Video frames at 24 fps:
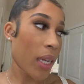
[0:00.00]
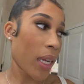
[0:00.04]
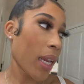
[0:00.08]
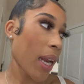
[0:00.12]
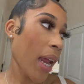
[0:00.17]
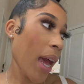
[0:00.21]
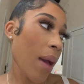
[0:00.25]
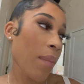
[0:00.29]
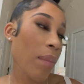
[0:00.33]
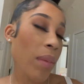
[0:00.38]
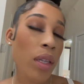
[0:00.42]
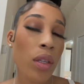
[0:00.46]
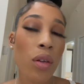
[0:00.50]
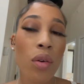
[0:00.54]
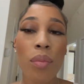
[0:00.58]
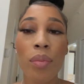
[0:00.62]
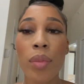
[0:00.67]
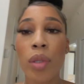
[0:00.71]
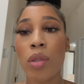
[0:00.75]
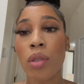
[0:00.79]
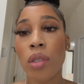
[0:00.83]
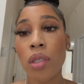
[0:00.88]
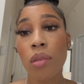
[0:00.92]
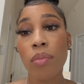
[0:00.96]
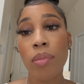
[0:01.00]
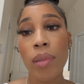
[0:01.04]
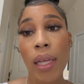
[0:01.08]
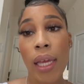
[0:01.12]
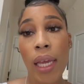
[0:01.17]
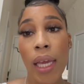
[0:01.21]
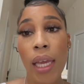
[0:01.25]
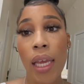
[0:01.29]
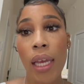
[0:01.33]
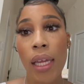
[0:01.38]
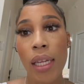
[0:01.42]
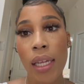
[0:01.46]
And I have my little music
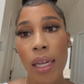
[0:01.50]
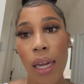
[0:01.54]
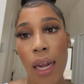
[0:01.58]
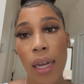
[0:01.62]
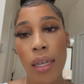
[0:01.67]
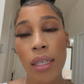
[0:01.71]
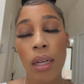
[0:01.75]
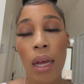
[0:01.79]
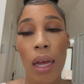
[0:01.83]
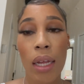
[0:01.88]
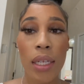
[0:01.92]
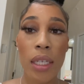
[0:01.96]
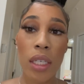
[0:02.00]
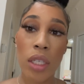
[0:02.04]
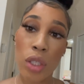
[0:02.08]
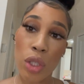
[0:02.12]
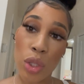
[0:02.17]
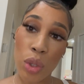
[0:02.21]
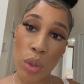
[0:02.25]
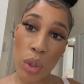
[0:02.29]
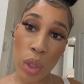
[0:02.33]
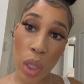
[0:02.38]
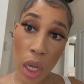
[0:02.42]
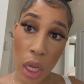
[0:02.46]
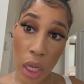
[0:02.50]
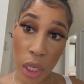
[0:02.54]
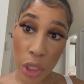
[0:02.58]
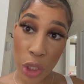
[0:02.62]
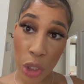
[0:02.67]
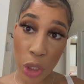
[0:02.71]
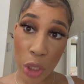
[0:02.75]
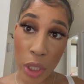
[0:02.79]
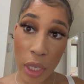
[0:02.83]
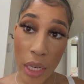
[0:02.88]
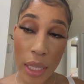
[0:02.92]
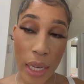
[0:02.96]
playing, and I, I need to do
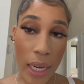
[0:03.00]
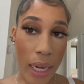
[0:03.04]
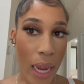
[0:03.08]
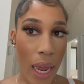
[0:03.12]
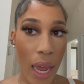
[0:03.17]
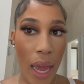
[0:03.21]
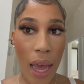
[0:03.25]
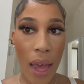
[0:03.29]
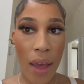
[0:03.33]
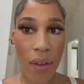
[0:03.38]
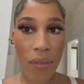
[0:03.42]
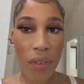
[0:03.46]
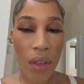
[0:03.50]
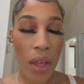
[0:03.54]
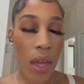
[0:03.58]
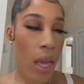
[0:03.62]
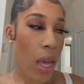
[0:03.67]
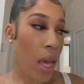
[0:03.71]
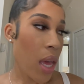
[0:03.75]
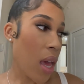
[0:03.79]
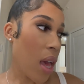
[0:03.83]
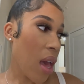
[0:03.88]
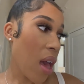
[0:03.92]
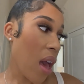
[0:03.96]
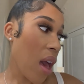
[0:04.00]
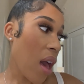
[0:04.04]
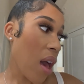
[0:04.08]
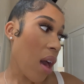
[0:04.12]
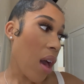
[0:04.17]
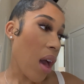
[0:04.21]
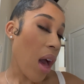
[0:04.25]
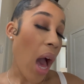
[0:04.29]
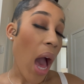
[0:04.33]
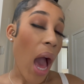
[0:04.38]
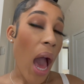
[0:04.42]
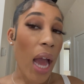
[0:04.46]
laundry. Like I have
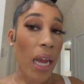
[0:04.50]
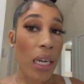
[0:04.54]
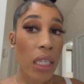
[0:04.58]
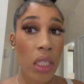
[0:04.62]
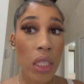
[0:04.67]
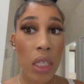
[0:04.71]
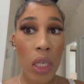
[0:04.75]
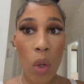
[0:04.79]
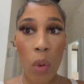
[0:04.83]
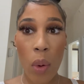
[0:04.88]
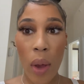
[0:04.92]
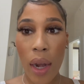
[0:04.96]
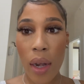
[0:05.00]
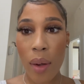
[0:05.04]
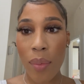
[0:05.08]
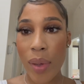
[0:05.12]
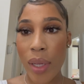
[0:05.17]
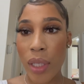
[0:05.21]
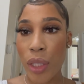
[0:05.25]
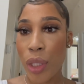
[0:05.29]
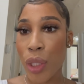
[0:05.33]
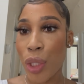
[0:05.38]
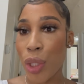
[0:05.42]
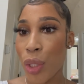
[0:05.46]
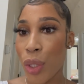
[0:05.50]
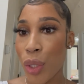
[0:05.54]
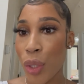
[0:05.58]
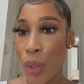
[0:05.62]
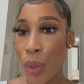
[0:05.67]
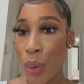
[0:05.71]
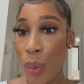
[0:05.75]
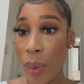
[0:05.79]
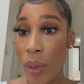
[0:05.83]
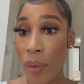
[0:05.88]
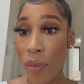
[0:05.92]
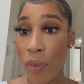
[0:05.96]
actually quite a bit to
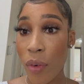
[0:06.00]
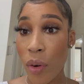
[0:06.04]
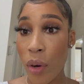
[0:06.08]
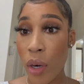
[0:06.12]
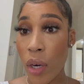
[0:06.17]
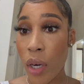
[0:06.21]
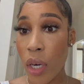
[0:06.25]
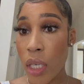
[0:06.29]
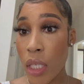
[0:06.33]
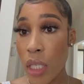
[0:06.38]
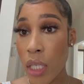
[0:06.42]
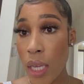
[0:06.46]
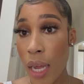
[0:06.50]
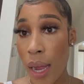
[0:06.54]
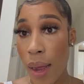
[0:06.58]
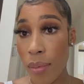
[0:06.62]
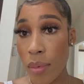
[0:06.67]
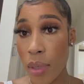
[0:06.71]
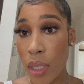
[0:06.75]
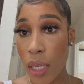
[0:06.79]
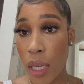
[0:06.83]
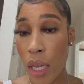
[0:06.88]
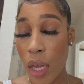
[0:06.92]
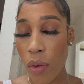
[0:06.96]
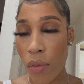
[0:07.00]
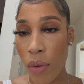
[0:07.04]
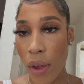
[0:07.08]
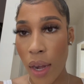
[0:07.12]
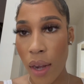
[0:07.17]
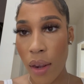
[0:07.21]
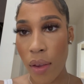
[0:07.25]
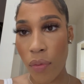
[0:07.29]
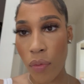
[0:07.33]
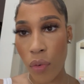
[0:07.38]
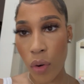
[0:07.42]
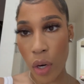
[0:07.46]
do before it's time to get
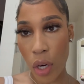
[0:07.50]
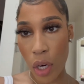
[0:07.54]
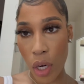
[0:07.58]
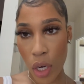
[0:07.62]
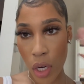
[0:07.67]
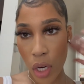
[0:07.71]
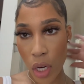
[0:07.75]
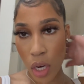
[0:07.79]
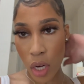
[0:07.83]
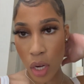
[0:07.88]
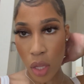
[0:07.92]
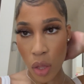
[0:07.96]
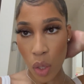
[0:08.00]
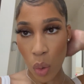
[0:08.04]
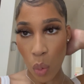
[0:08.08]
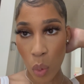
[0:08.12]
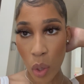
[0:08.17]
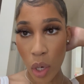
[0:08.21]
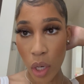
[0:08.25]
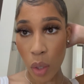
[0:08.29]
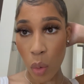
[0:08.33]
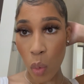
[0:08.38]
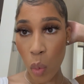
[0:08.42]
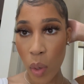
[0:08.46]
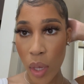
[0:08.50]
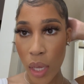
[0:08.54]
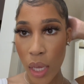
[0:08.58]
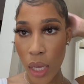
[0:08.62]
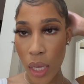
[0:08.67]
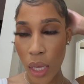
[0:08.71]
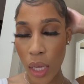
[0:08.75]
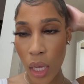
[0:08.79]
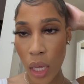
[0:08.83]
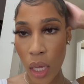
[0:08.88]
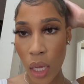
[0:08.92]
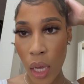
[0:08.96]
ready for the work
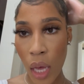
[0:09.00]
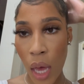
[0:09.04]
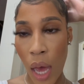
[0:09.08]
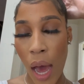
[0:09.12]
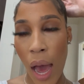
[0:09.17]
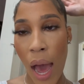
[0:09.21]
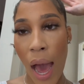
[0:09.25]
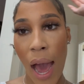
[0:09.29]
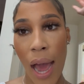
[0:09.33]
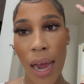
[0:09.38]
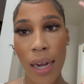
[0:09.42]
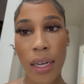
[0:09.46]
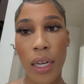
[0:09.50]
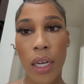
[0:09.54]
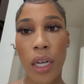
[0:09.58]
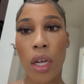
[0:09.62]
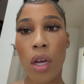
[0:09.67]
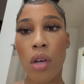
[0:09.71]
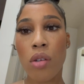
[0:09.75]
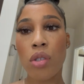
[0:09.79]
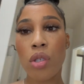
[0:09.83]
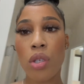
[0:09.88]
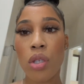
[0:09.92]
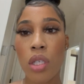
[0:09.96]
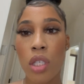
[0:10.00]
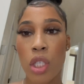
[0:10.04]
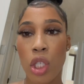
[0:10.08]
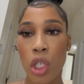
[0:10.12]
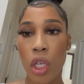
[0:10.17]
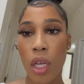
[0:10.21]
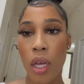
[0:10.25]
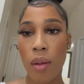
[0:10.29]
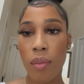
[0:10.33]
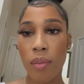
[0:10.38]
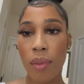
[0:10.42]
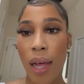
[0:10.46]
week. I didn't go to the
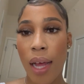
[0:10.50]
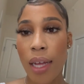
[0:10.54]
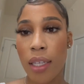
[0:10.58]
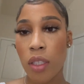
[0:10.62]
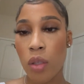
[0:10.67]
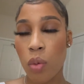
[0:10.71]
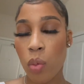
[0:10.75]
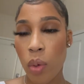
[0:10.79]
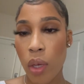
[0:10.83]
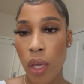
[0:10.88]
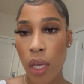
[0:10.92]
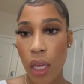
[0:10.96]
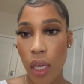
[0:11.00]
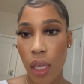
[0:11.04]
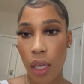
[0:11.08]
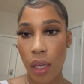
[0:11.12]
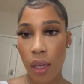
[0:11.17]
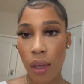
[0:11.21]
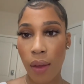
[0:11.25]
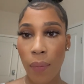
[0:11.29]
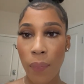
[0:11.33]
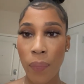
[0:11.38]
gym last week.